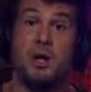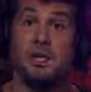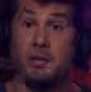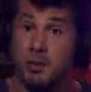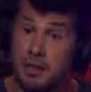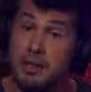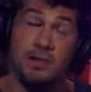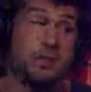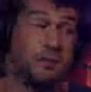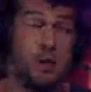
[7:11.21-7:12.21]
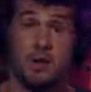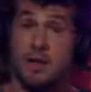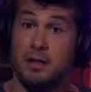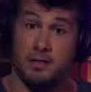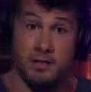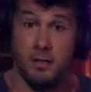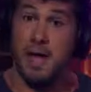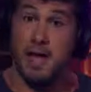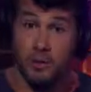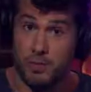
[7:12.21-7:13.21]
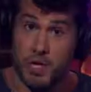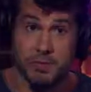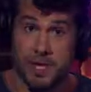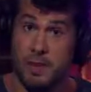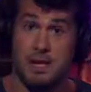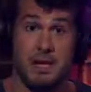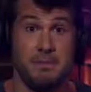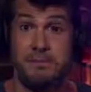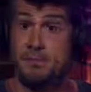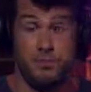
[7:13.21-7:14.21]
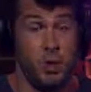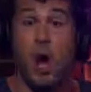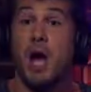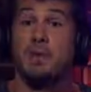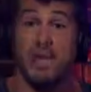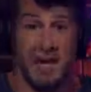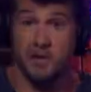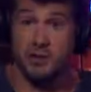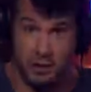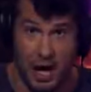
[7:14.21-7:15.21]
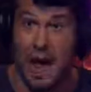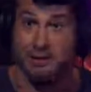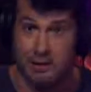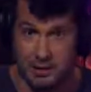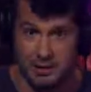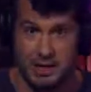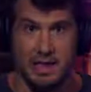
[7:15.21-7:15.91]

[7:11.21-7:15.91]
Similarly, smoking tobacco products, by the way, can cause cancer, obviously.